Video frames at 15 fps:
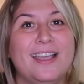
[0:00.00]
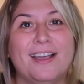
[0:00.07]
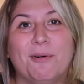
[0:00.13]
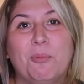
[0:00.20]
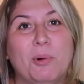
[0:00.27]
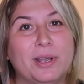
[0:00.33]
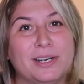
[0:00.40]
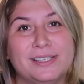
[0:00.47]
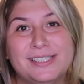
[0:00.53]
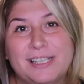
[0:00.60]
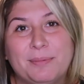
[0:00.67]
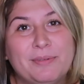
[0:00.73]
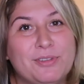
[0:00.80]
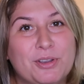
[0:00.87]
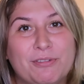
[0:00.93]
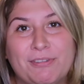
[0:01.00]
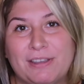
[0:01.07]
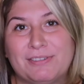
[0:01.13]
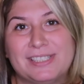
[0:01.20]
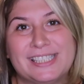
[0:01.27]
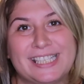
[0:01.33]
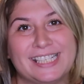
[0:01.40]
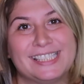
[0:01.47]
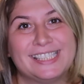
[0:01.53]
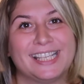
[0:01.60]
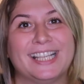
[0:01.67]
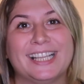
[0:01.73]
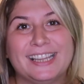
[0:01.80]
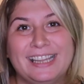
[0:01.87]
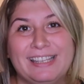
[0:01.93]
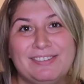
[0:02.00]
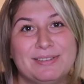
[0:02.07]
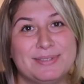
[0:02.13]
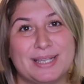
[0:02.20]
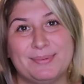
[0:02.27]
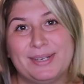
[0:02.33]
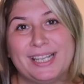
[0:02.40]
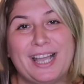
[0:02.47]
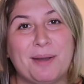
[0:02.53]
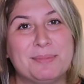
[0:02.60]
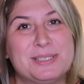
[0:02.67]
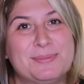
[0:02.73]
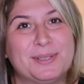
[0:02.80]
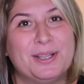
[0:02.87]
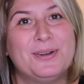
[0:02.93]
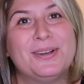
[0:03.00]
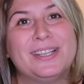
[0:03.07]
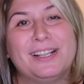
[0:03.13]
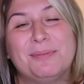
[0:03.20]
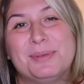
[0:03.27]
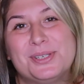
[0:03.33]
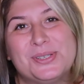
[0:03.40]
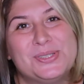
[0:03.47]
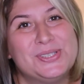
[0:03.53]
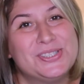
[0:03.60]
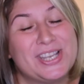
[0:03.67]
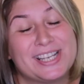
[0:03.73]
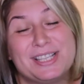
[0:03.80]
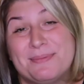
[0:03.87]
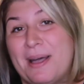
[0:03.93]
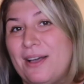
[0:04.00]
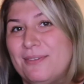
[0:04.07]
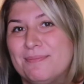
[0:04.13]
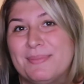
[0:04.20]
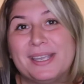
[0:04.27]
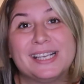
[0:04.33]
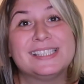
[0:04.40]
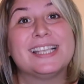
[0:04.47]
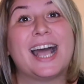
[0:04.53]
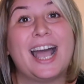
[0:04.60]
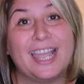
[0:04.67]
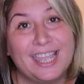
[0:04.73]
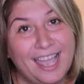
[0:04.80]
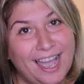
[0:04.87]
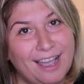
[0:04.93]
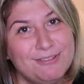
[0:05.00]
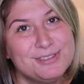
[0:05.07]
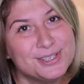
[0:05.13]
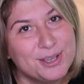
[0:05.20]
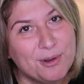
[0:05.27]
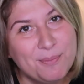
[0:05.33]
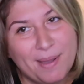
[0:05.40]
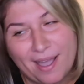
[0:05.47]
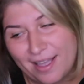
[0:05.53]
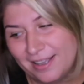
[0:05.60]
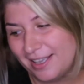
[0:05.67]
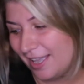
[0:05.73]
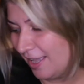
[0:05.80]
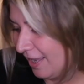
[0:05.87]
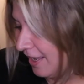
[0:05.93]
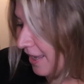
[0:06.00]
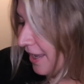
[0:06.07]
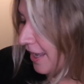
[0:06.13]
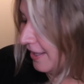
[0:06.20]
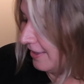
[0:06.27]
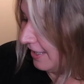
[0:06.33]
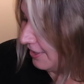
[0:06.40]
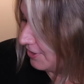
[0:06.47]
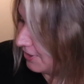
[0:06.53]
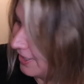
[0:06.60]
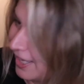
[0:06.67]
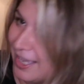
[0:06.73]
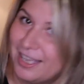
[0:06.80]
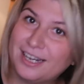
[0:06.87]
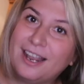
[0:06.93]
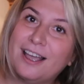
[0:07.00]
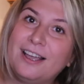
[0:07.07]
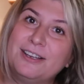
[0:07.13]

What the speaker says: What are some of your favorite scents? Leave them down in the comments below, and I'll be sure to check them out, because I have to go back, I think, to get